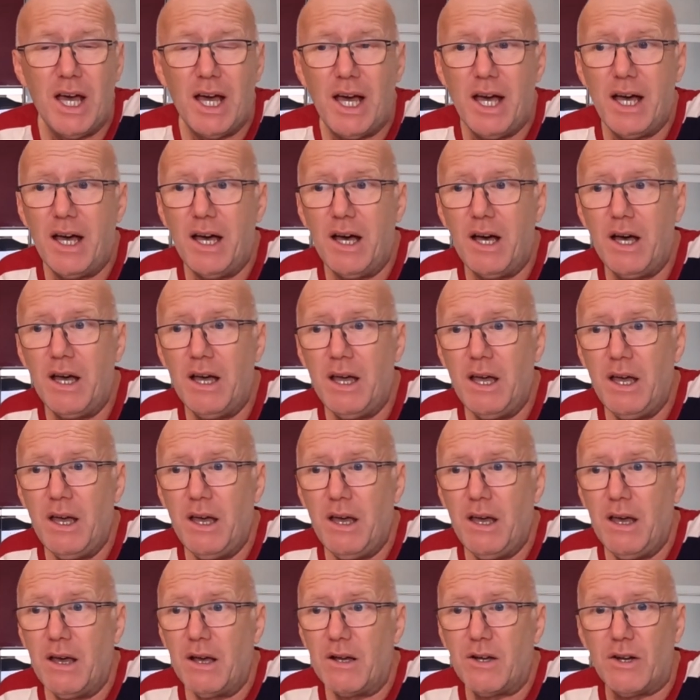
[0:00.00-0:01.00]

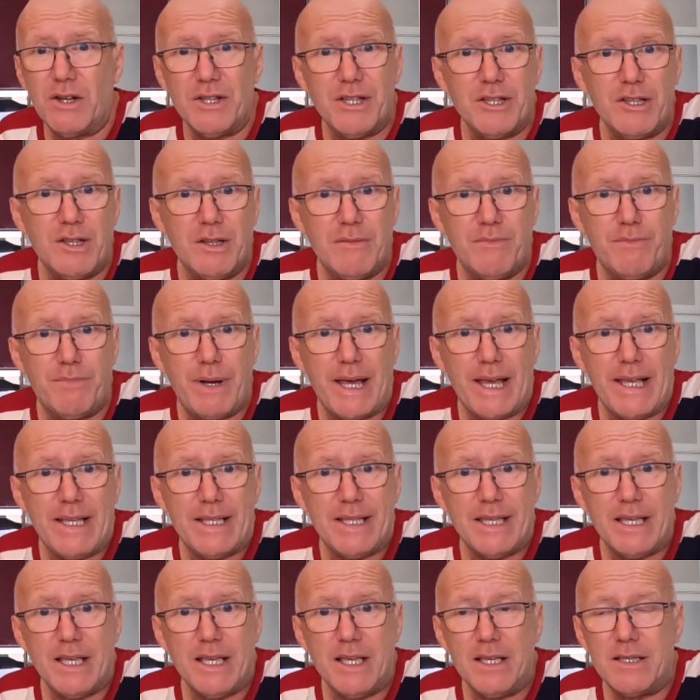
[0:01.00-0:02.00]
gun
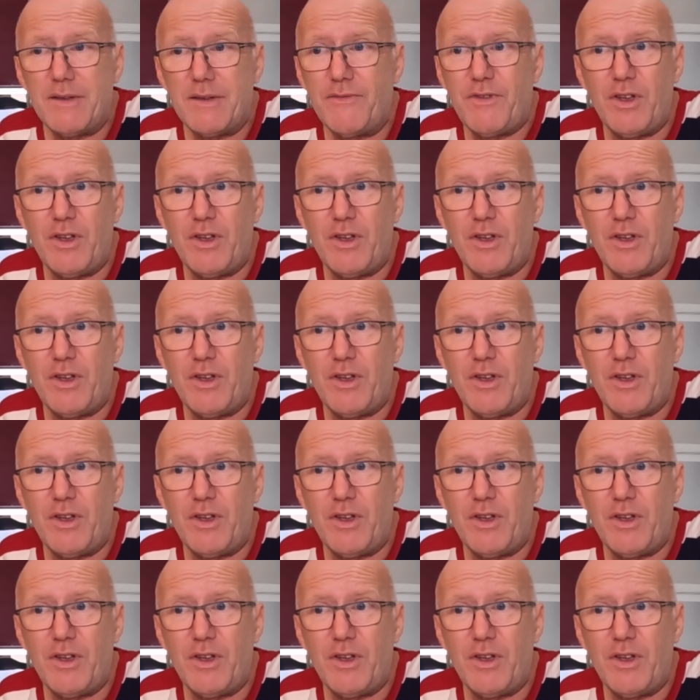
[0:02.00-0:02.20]
places.